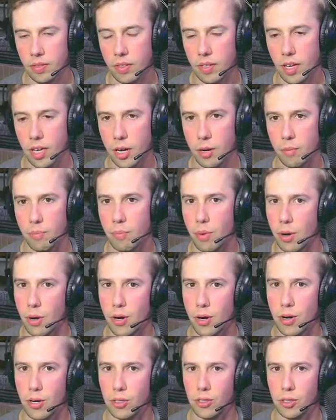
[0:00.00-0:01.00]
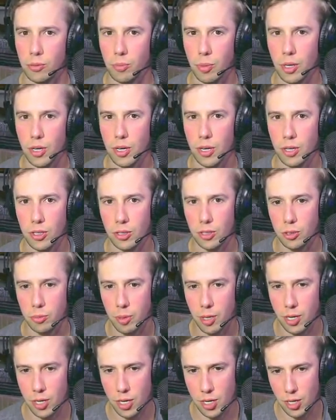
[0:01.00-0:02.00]
And it burns, burns,
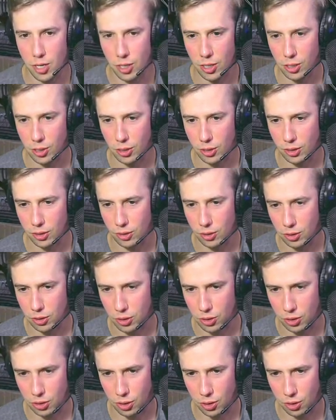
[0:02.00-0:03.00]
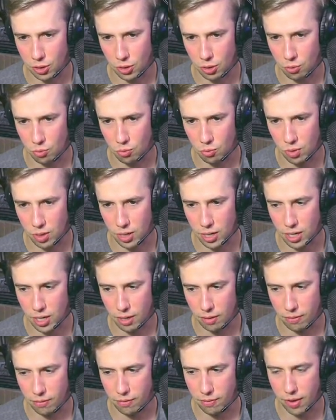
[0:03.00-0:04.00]
burns. The ring
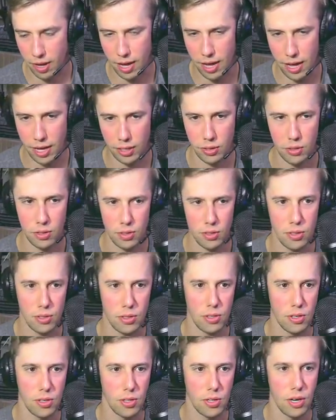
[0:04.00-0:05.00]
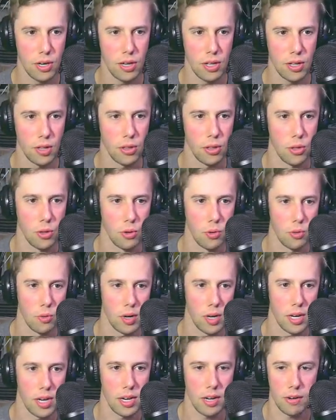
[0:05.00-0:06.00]
of fire, the
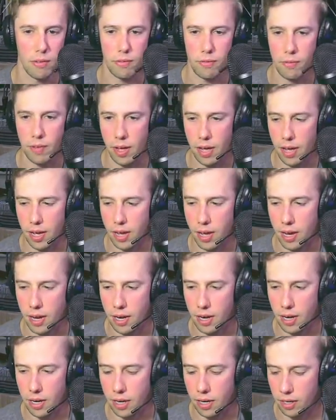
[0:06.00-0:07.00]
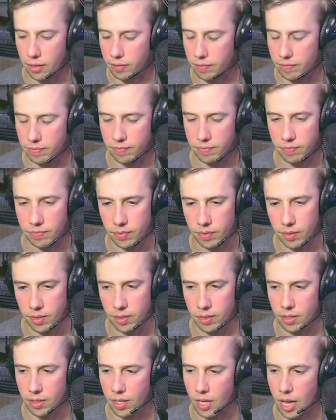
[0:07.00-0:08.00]
ring of fire.
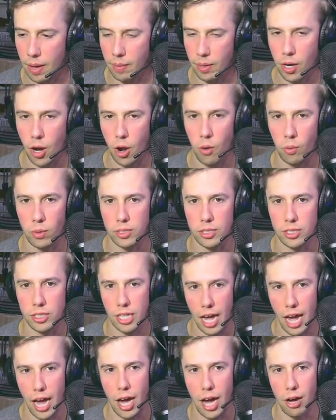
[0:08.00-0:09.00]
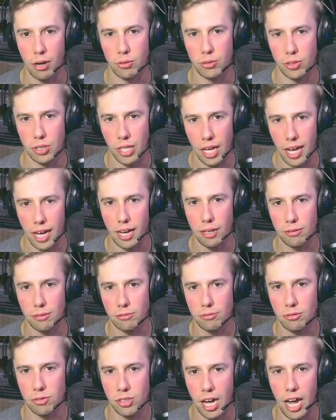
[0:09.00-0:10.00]
And we're going down,
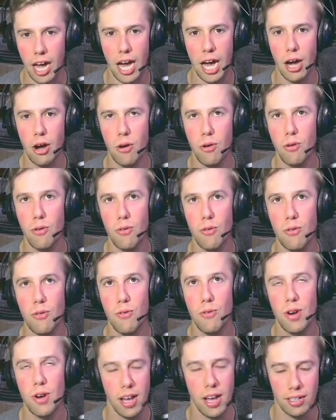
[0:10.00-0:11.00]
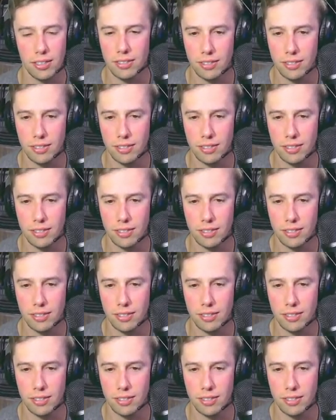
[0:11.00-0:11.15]
down, down.